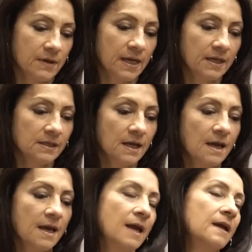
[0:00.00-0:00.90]
create
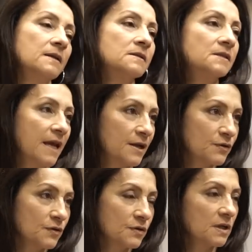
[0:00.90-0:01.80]
a
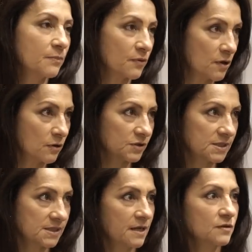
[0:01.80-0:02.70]
standard approach,
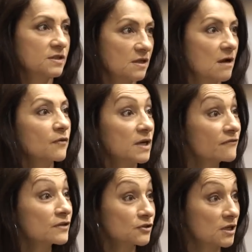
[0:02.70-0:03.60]
a standard software
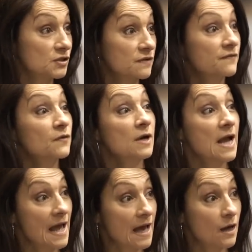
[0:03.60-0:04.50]
infrastructure for
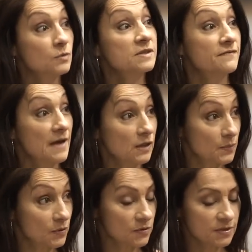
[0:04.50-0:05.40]
how
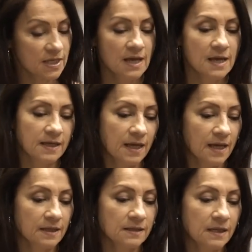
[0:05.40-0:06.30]
developers
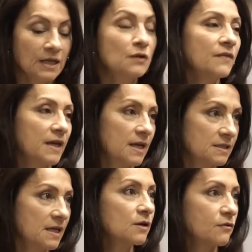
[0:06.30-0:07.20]
can
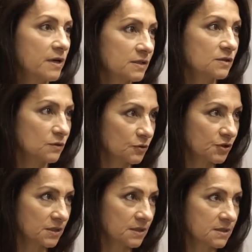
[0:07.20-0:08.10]
innovate and create
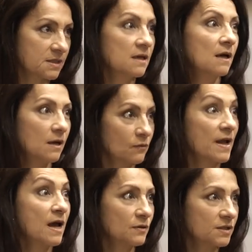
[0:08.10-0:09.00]
solutions
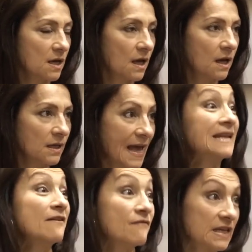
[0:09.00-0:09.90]
around uh,
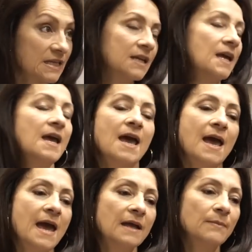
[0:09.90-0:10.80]
NFV.
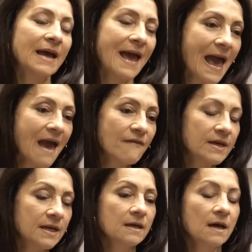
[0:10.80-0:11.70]
And by
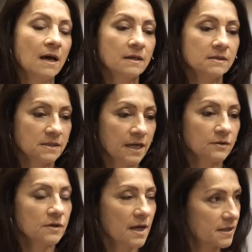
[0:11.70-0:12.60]
having a
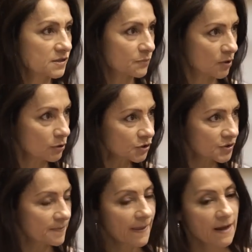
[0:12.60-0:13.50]
standardized approach